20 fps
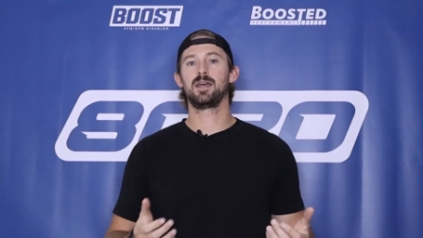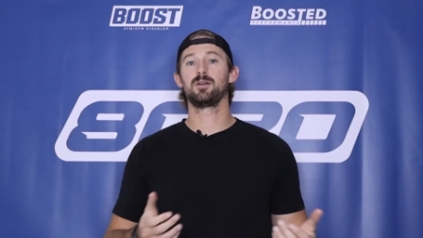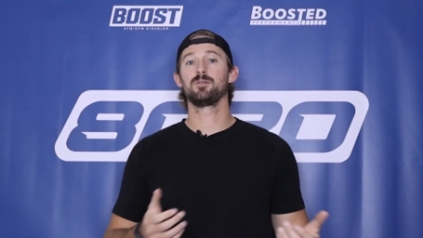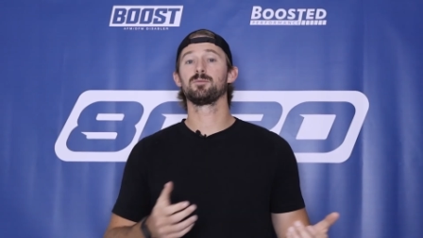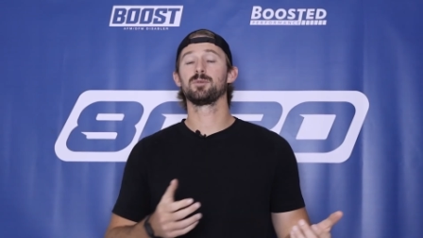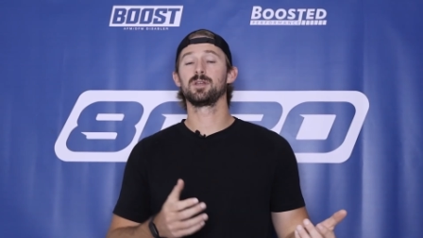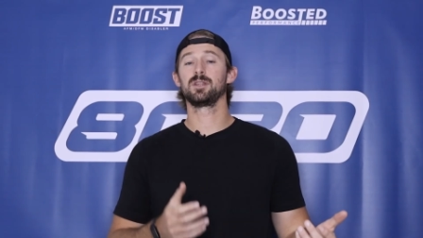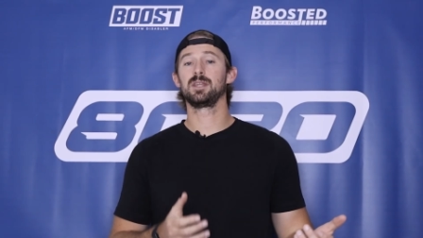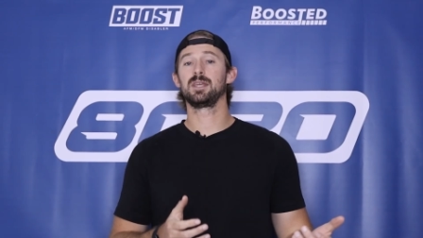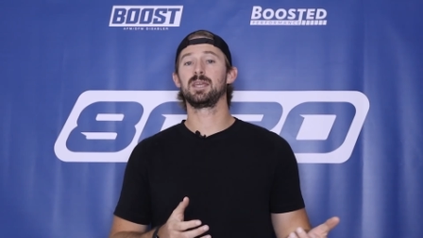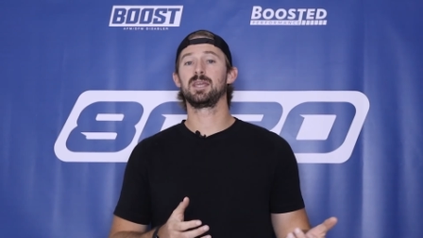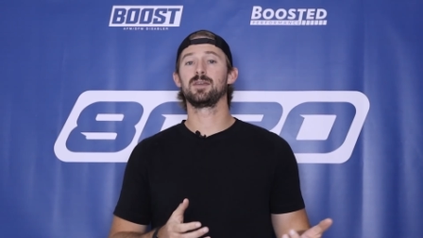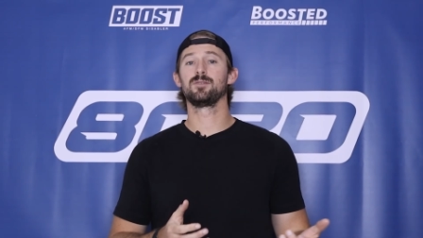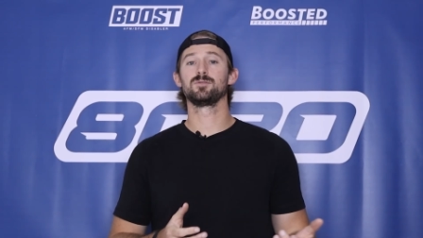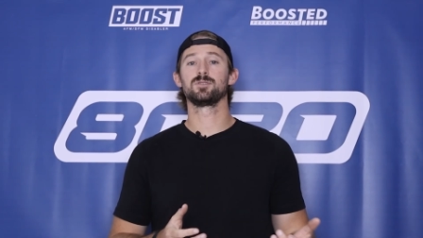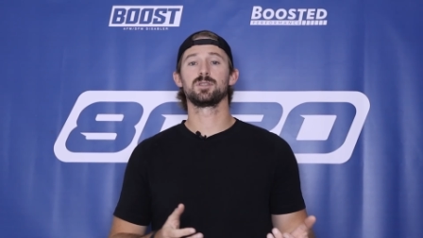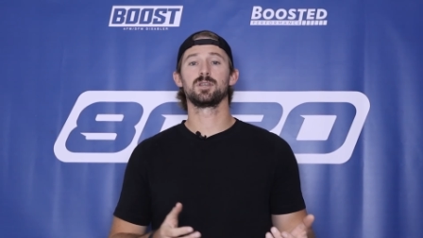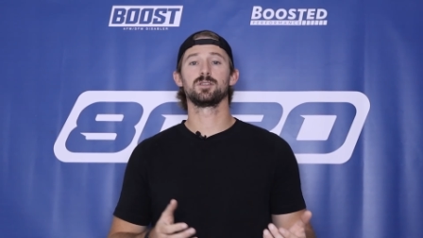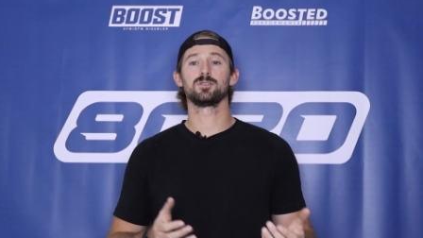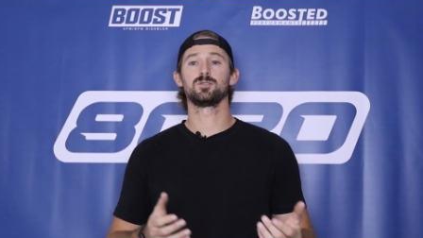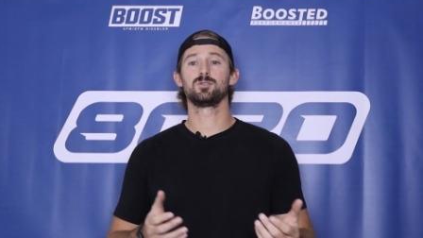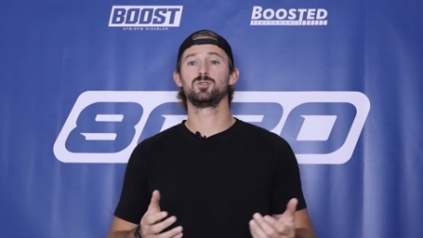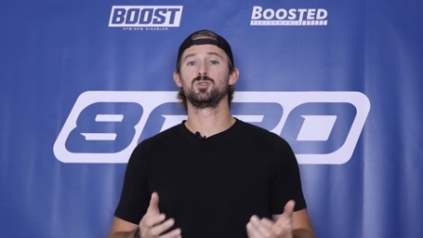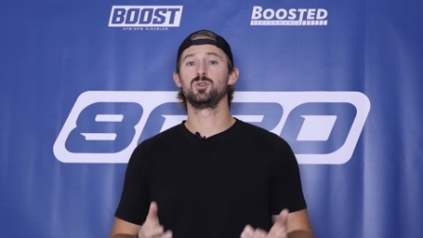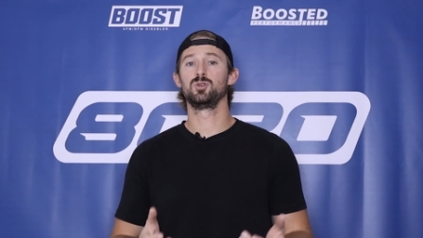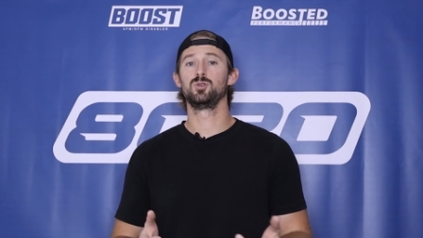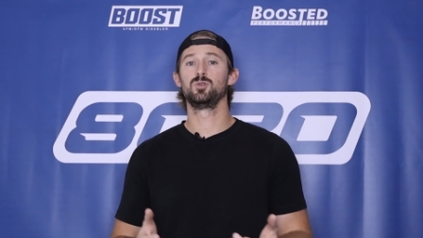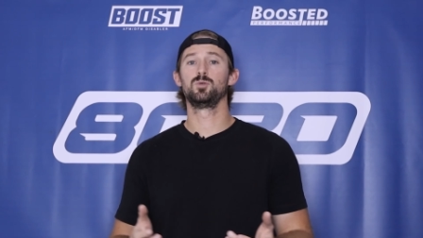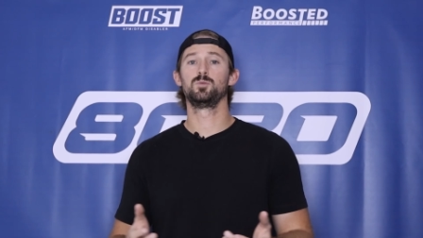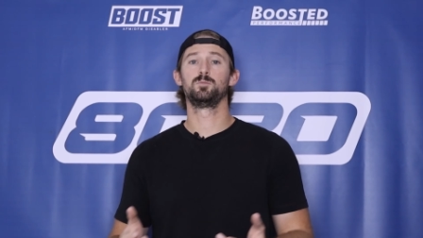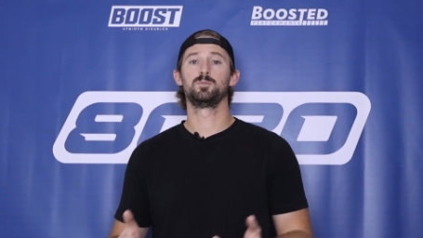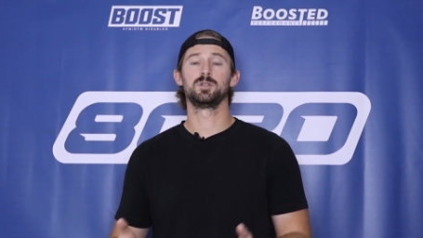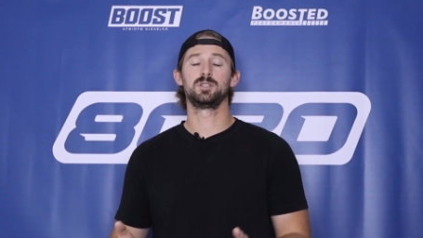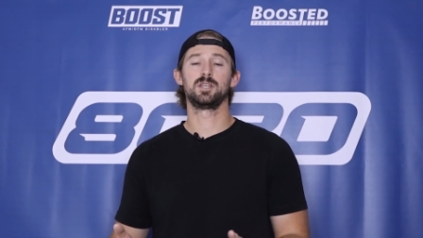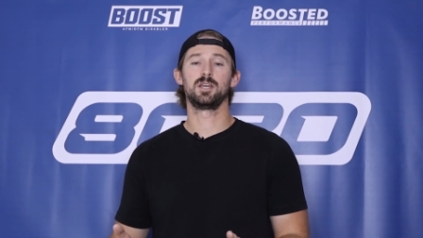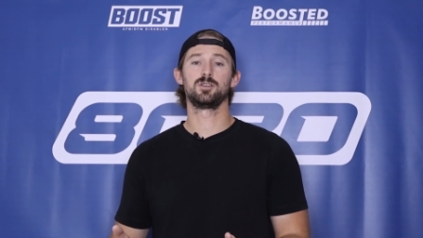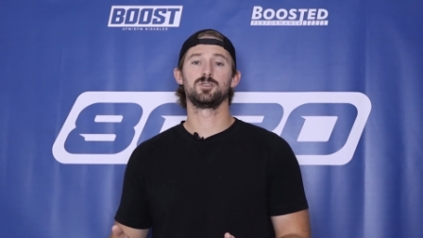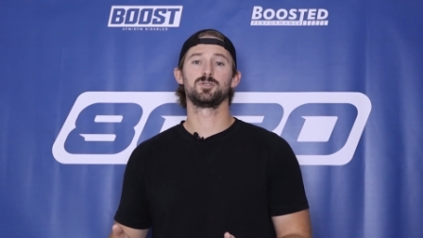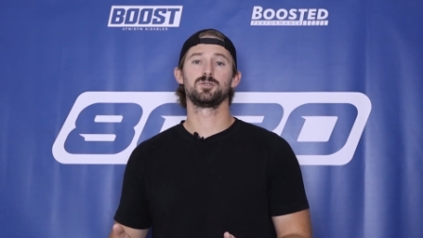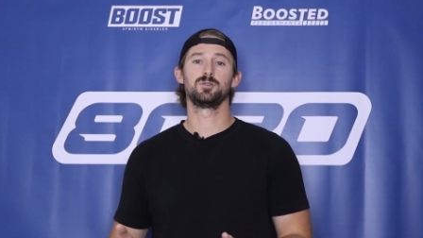that really gives us two
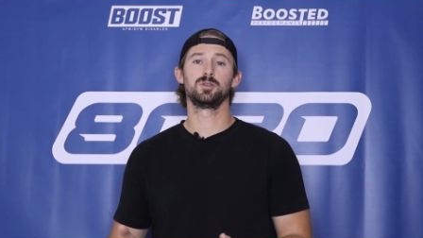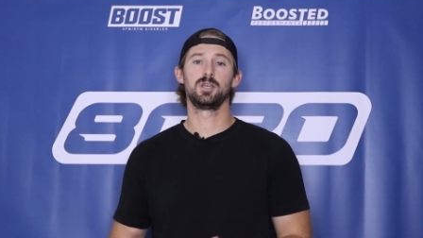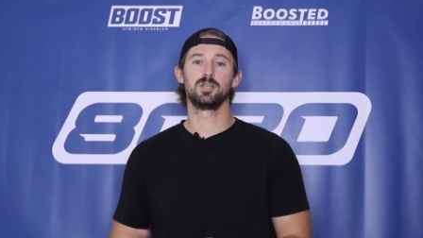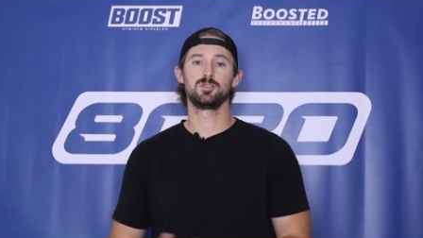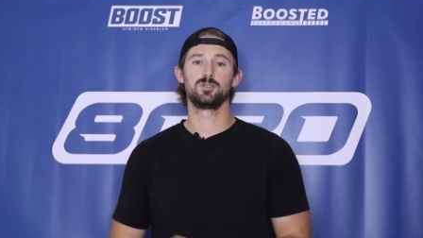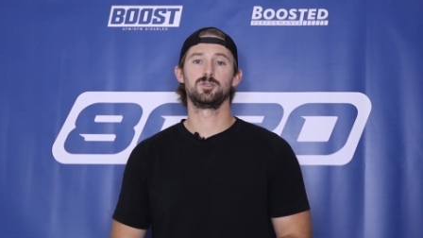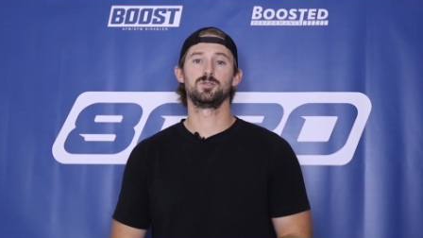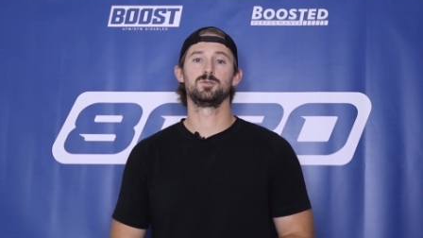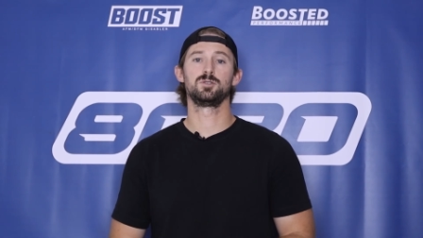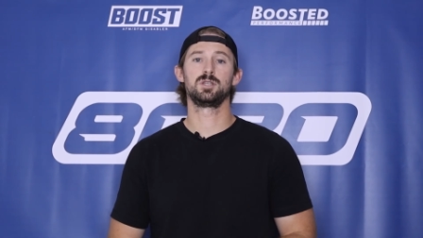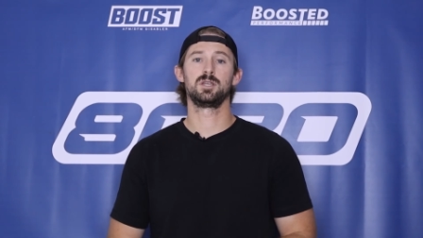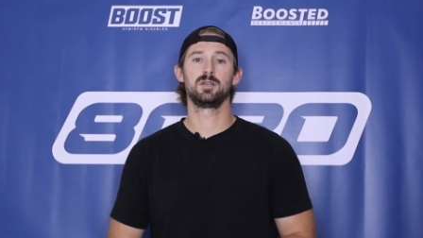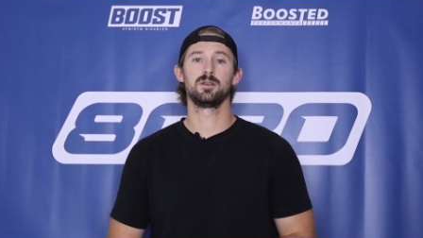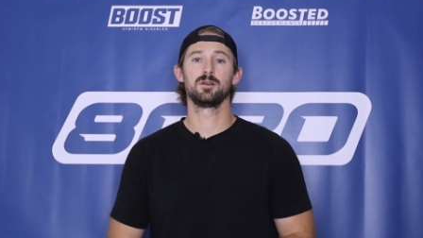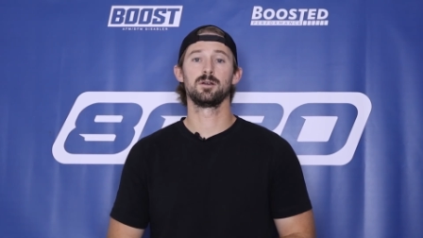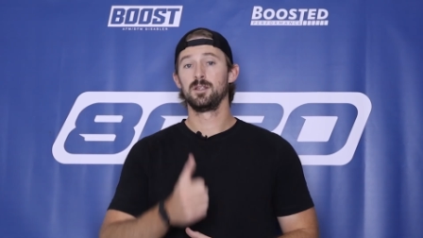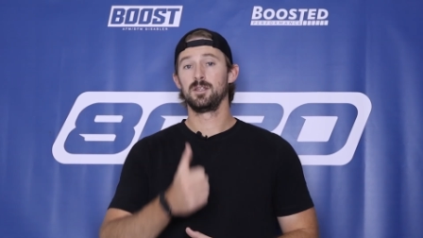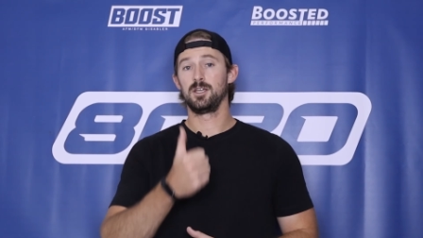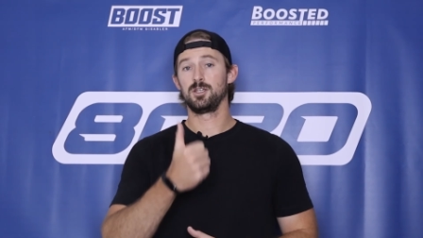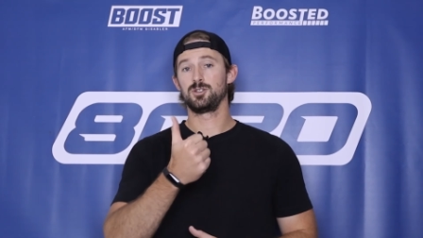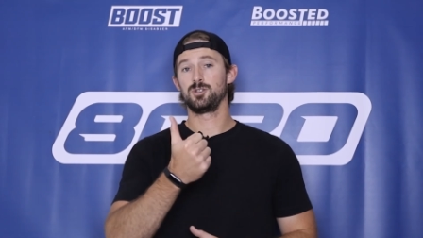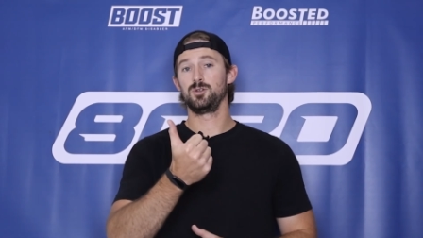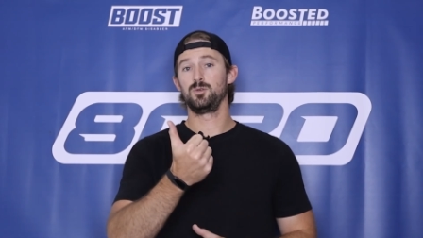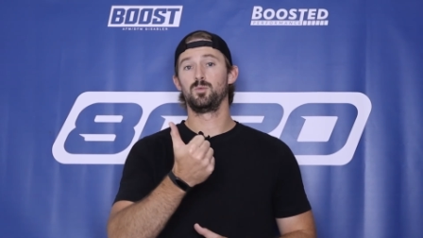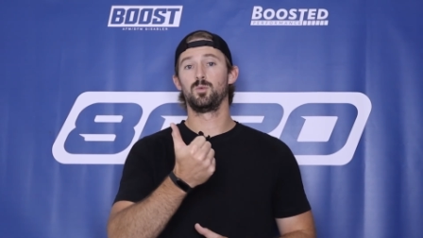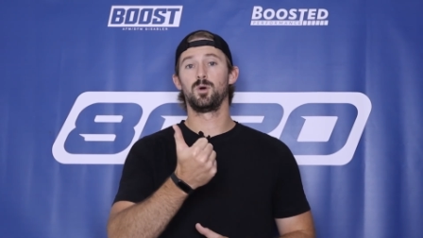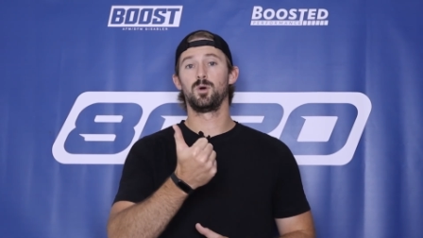potential issues here. Issue